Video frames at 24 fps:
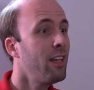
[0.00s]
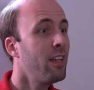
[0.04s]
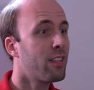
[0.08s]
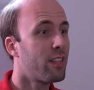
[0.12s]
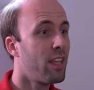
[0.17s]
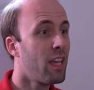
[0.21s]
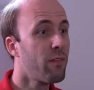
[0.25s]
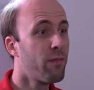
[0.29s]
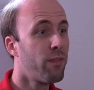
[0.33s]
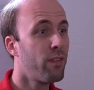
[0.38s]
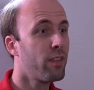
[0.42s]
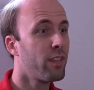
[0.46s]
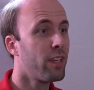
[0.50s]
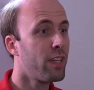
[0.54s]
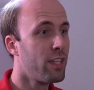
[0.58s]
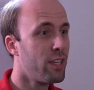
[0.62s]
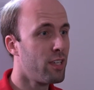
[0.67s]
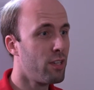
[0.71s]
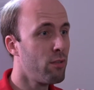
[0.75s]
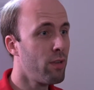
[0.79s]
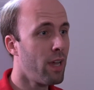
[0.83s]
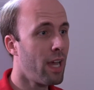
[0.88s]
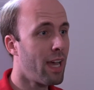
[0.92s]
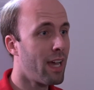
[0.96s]
Thankfully,
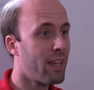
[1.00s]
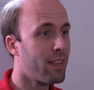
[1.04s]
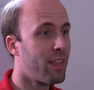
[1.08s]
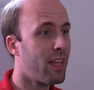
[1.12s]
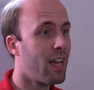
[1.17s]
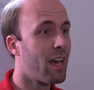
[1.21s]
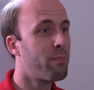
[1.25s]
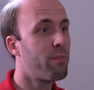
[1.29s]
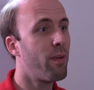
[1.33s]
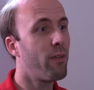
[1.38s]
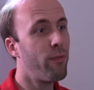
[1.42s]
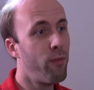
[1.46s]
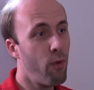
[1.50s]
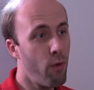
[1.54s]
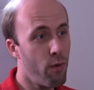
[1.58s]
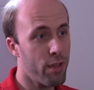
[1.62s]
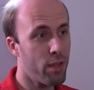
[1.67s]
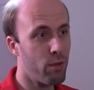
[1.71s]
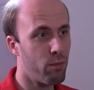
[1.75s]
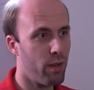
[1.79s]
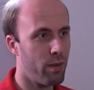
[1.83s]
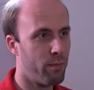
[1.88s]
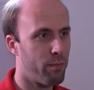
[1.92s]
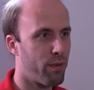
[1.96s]
you had that before
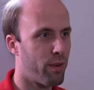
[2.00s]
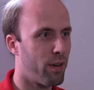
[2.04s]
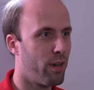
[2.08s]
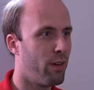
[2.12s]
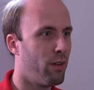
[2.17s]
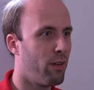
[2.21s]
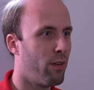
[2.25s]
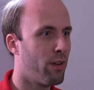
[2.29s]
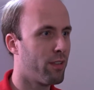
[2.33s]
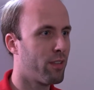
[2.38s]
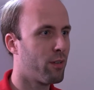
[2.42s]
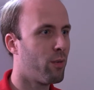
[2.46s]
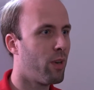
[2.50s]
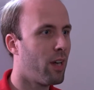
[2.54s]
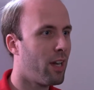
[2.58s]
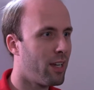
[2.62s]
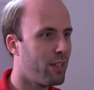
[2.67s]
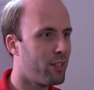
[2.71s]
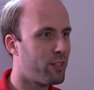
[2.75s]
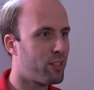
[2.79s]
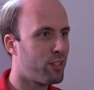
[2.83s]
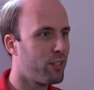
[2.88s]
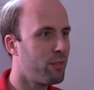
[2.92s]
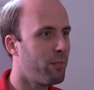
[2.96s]
you went pro.
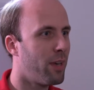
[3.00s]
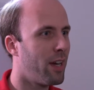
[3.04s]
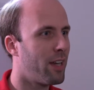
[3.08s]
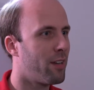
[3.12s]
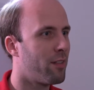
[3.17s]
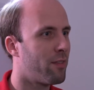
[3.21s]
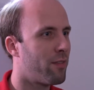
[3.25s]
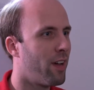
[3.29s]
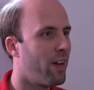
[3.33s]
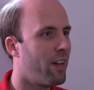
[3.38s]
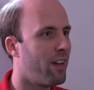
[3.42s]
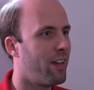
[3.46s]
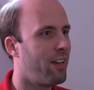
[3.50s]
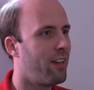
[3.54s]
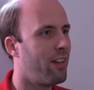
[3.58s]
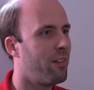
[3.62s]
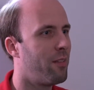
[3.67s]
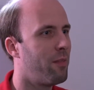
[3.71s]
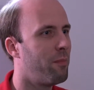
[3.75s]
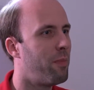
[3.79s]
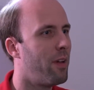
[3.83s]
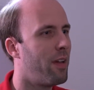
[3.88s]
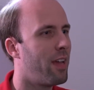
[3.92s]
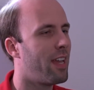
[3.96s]
Otherwise, you might
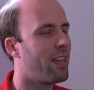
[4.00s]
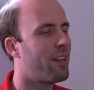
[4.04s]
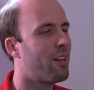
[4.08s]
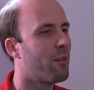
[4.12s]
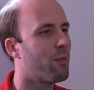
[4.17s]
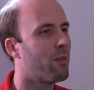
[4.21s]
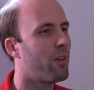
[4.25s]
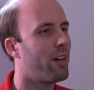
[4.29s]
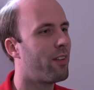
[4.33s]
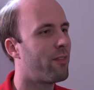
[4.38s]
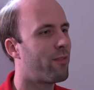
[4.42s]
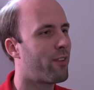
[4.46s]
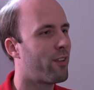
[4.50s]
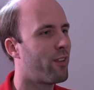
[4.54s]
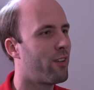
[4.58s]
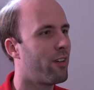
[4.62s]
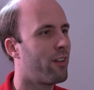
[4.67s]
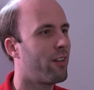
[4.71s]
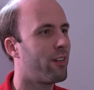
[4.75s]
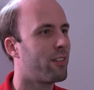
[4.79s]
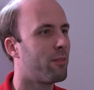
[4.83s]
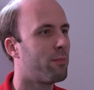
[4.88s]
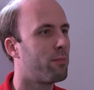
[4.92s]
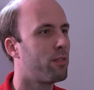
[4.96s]
have made a run for
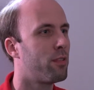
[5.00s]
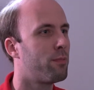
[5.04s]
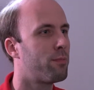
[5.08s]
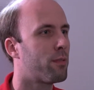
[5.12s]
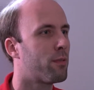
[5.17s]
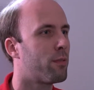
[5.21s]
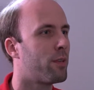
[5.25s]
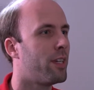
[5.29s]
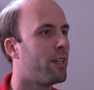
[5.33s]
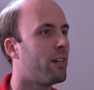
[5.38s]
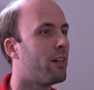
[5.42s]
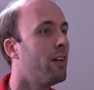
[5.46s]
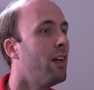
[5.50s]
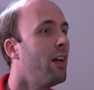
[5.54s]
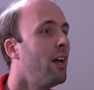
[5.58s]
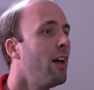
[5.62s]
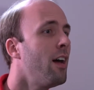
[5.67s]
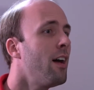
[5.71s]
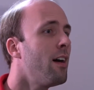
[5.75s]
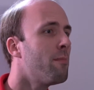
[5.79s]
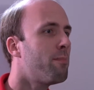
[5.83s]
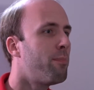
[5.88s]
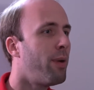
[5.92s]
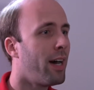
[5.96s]
her in the blooper reel.
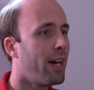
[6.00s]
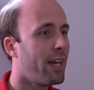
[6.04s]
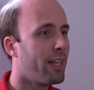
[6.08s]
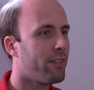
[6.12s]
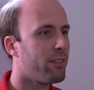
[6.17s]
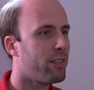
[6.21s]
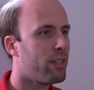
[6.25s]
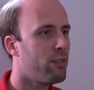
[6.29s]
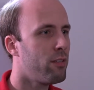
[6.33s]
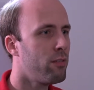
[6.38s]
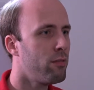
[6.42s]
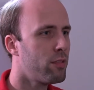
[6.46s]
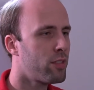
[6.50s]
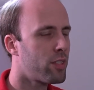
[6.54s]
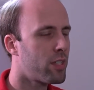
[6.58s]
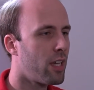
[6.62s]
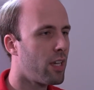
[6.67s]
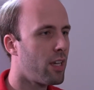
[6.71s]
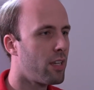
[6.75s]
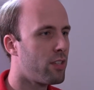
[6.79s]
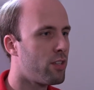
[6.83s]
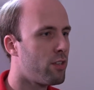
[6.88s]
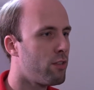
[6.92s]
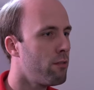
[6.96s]
But you
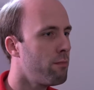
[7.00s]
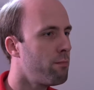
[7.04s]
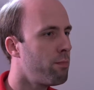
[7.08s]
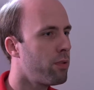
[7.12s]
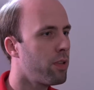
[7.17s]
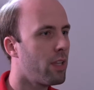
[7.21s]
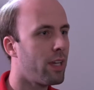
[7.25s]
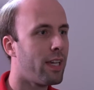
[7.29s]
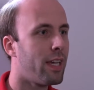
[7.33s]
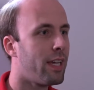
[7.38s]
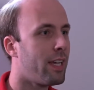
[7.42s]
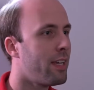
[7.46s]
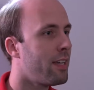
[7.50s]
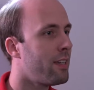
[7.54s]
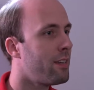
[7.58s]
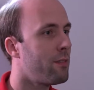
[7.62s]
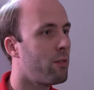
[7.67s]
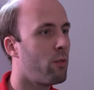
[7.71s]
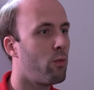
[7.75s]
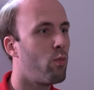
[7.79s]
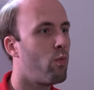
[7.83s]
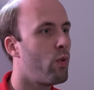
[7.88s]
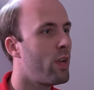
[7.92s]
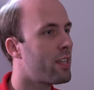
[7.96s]
said you played
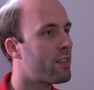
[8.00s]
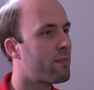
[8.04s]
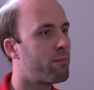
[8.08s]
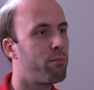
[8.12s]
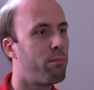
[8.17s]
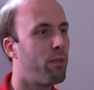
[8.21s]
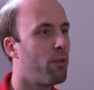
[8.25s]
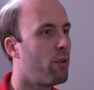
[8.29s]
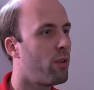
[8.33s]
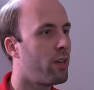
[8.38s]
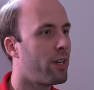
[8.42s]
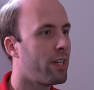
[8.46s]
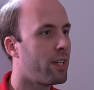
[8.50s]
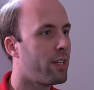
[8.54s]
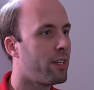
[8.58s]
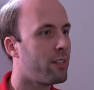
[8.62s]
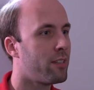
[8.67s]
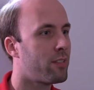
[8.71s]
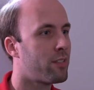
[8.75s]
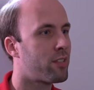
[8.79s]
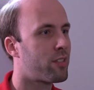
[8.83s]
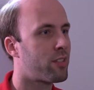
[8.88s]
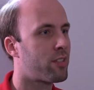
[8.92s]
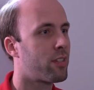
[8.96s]
with
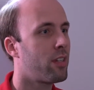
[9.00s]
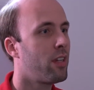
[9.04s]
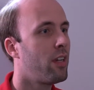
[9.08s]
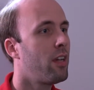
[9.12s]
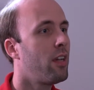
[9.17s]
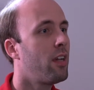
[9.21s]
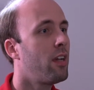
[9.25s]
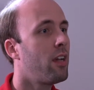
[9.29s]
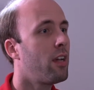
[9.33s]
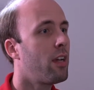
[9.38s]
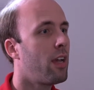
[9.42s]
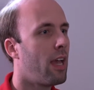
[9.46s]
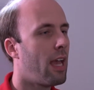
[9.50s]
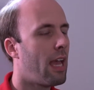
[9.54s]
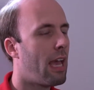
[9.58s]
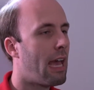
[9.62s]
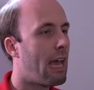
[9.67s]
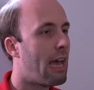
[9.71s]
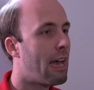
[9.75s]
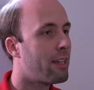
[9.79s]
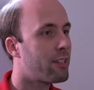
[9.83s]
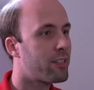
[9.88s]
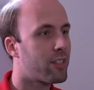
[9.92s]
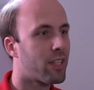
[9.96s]
boys
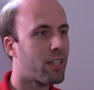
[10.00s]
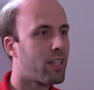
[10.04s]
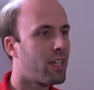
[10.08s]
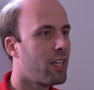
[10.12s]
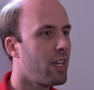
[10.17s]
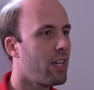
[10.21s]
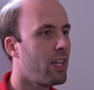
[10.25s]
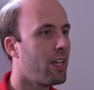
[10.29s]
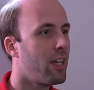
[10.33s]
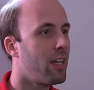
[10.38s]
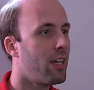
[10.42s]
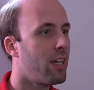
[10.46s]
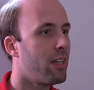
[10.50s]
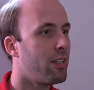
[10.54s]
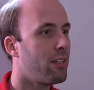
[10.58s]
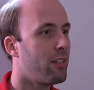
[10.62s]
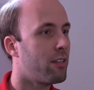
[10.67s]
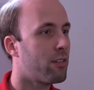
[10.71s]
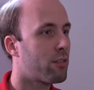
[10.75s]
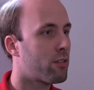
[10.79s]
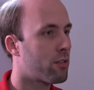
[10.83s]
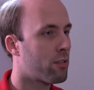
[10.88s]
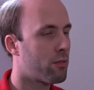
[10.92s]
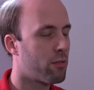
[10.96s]
as a
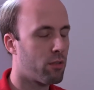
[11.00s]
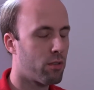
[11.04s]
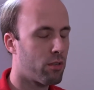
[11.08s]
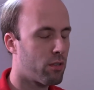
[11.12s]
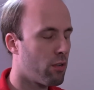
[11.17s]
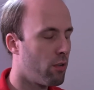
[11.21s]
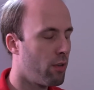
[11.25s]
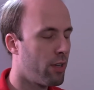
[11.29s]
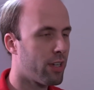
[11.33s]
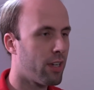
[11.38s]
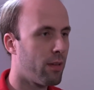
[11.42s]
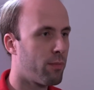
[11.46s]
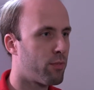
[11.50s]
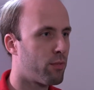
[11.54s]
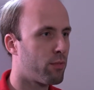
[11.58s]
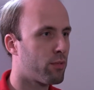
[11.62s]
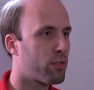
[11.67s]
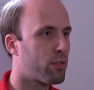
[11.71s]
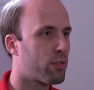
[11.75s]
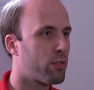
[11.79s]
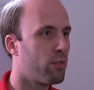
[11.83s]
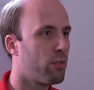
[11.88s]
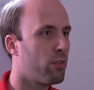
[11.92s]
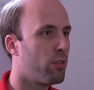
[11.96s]
kid, going up through
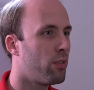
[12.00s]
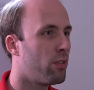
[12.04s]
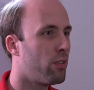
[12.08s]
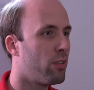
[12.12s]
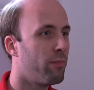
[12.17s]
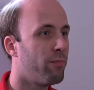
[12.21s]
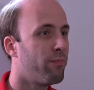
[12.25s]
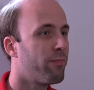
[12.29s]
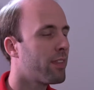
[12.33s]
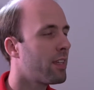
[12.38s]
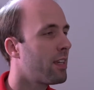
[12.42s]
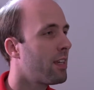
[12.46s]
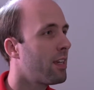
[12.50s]
school.